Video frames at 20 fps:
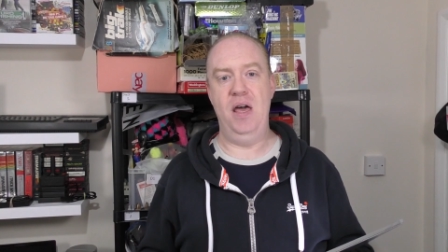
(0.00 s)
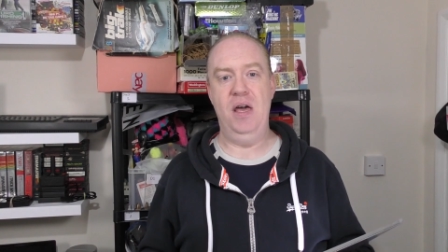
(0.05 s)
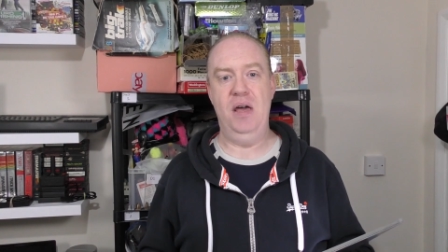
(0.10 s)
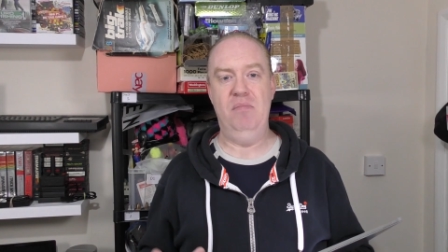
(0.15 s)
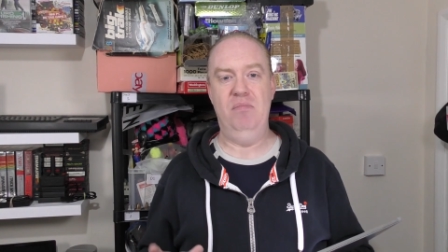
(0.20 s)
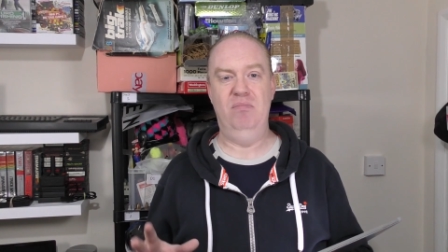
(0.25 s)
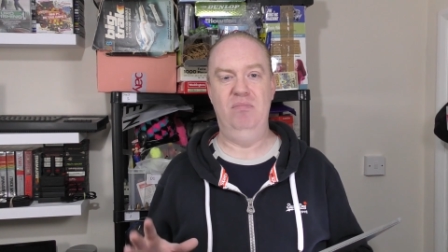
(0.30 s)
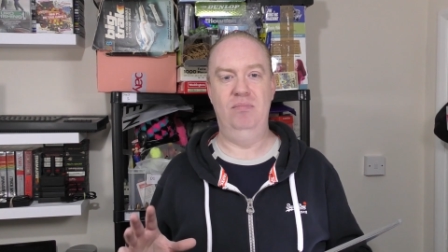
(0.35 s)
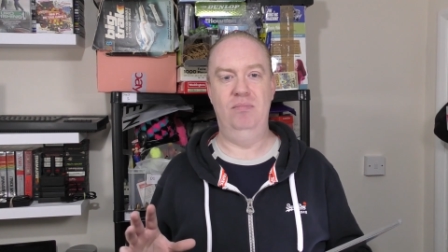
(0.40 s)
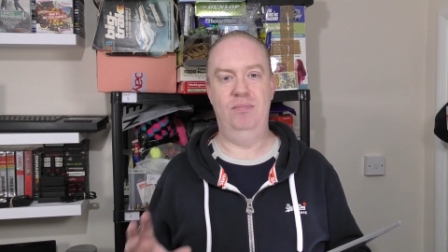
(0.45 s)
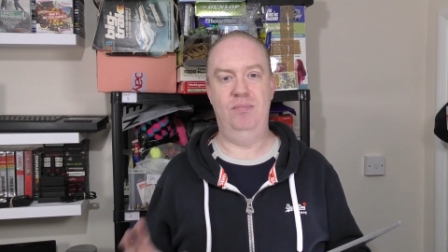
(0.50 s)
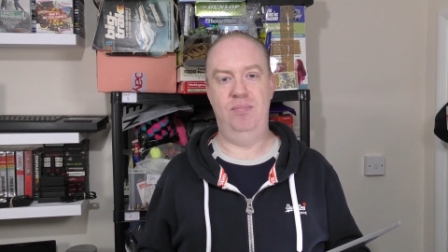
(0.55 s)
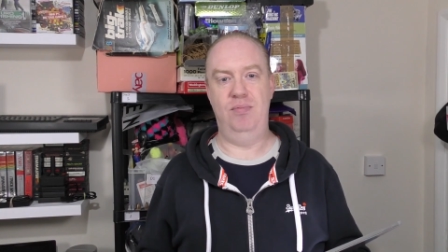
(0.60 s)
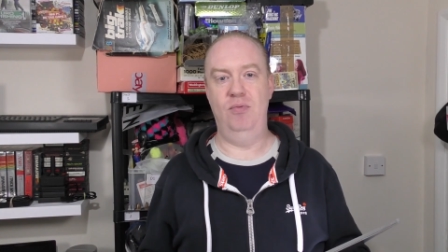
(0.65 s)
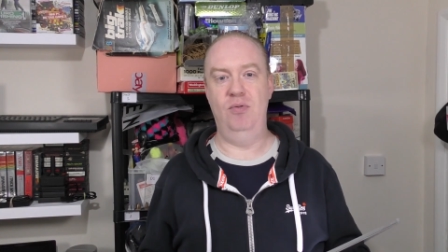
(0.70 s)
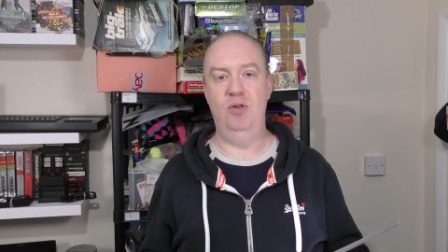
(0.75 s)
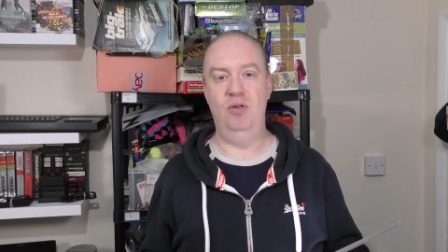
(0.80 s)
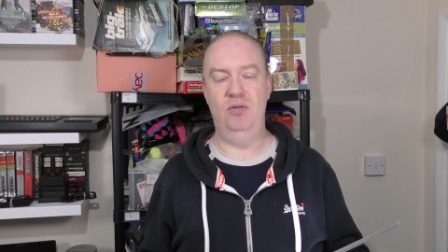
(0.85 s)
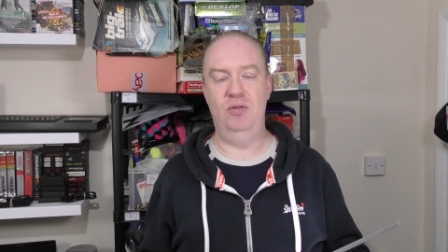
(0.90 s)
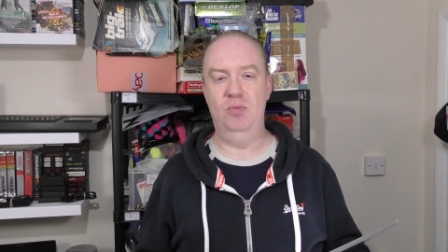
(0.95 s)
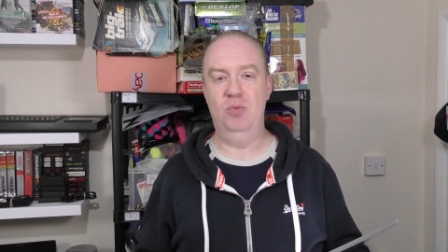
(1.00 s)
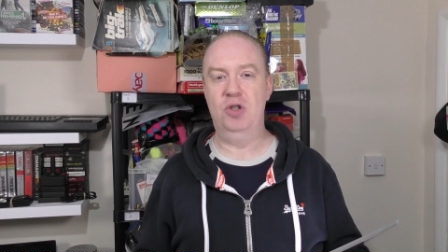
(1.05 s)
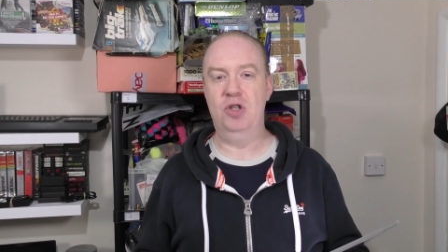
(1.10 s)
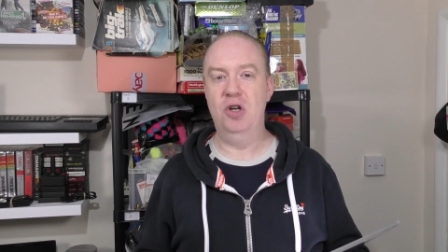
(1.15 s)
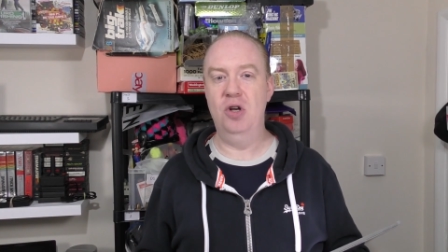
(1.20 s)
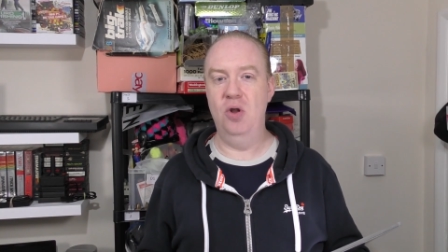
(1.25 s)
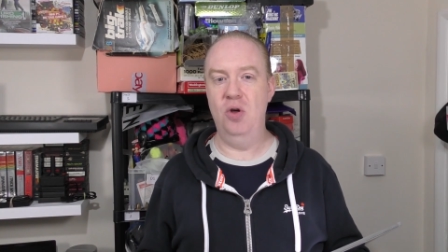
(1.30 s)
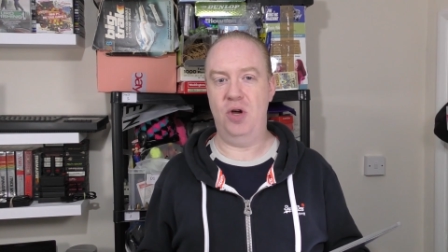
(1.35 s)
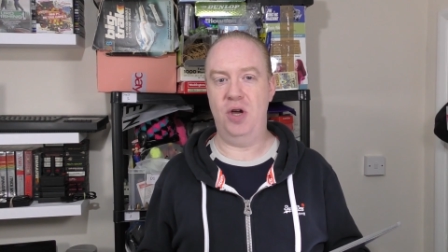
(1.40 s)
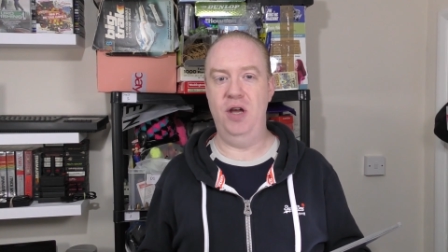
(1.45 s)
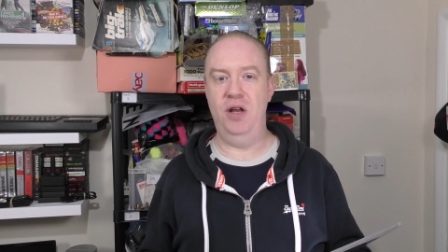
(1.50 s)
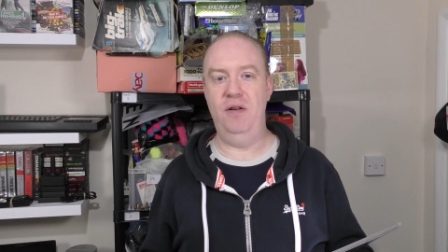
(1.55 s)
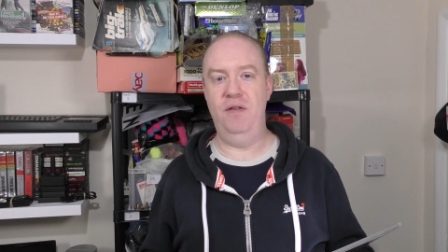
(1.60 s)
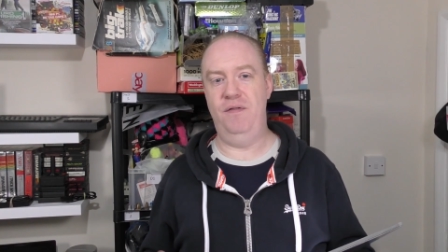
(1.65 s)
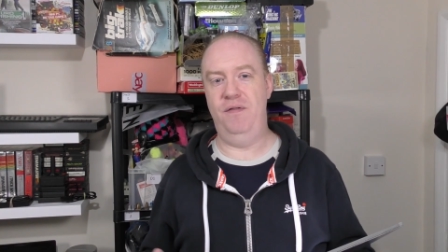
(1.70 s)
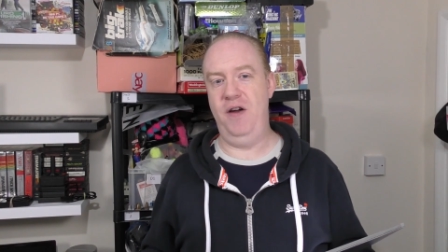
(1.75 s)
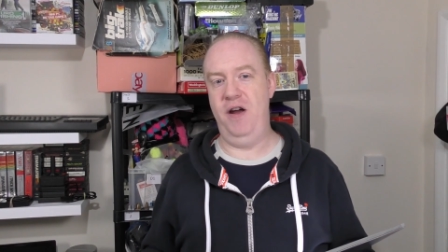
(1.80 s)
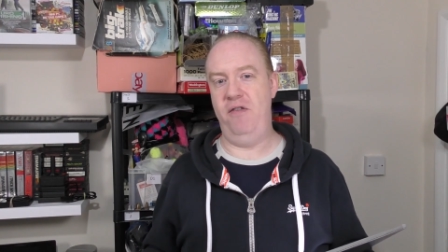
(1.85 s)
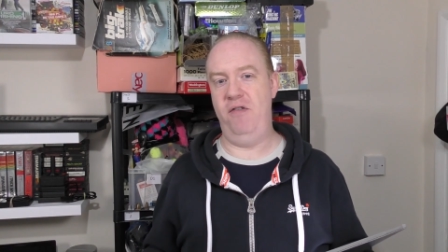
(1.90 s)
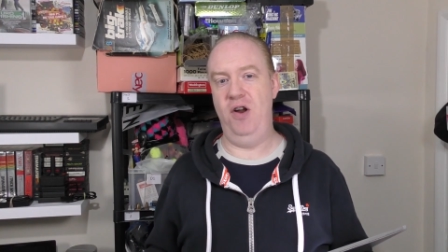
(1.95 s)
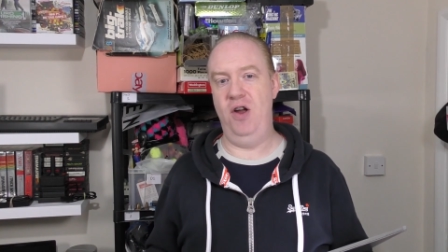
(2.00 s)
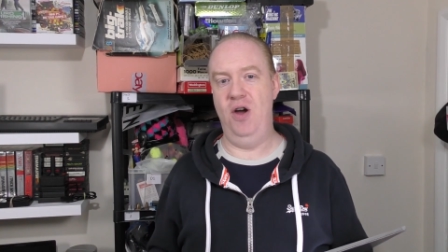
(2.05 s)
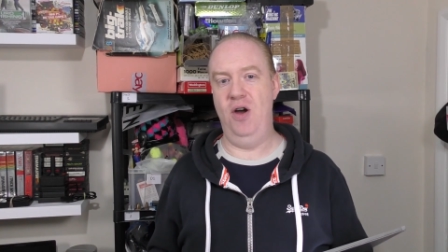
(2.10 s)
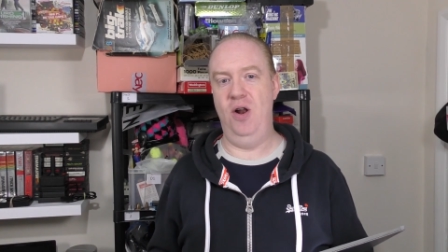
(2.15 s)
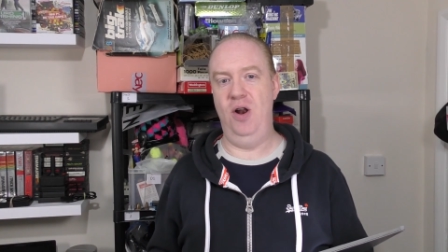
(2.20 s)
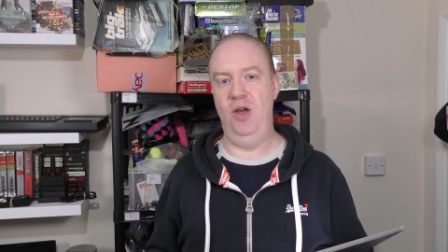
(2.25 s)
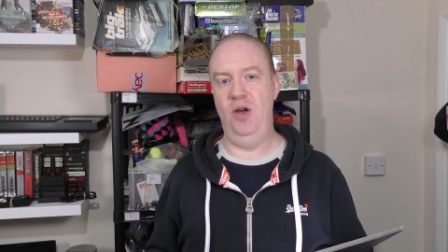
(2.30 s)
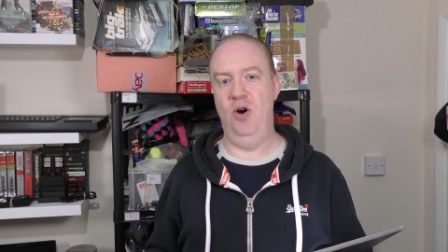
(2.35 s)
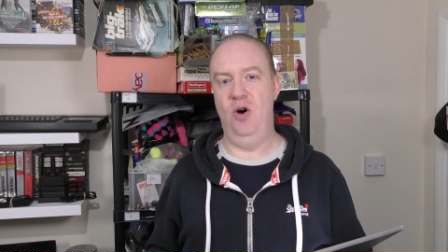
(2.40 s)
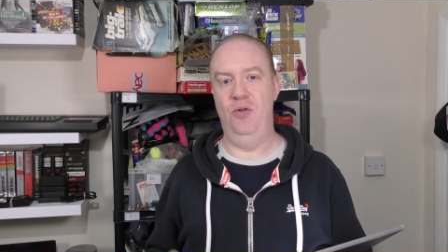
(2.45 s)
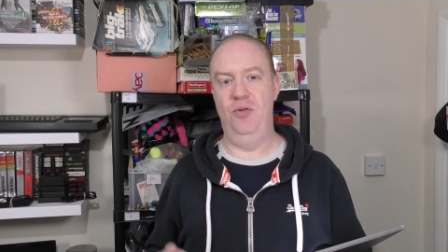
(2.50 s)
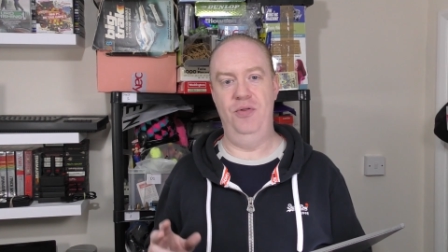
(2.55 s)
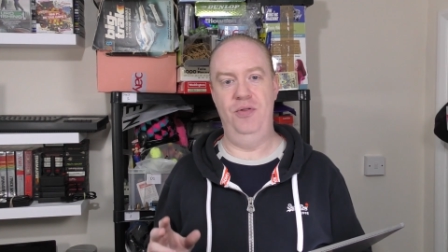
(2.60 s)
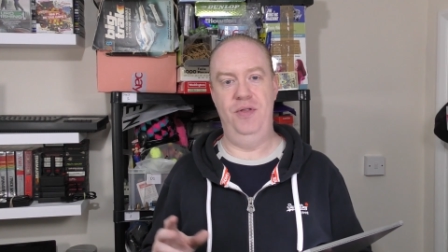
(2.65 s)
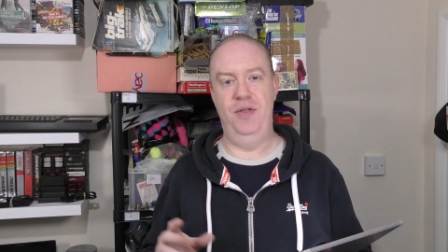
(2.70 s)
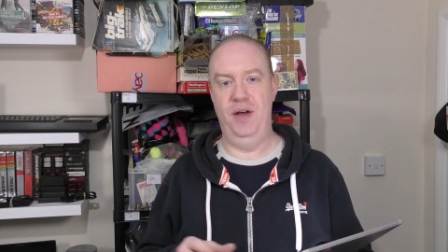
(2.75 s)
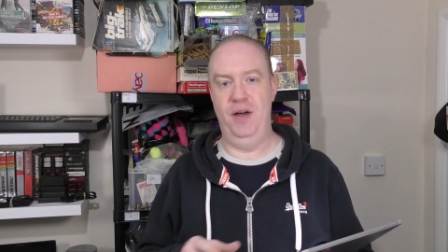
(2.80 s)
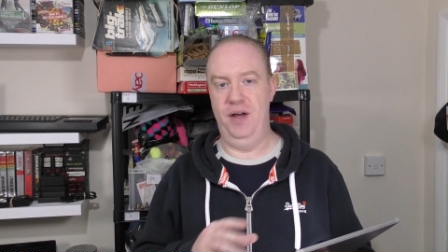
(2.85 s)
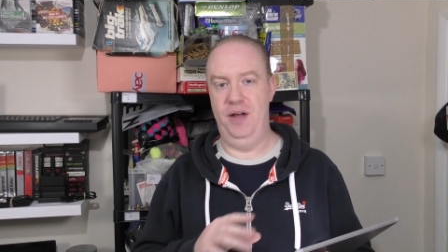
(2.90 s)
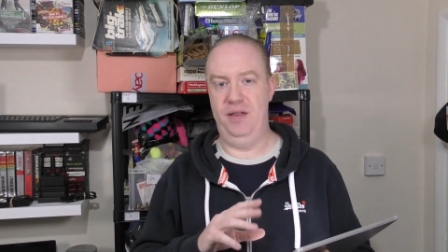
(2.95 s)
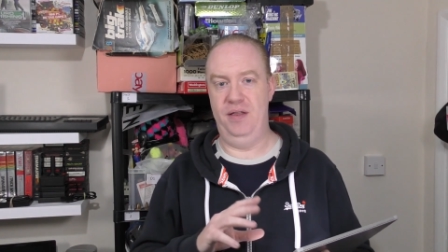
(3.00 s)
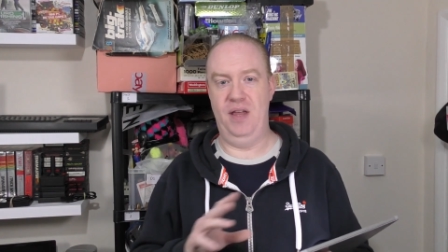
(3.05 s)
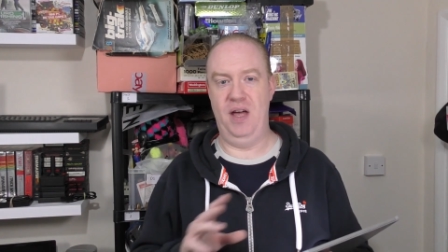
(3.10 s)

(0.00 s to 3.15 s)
it was looking very early on that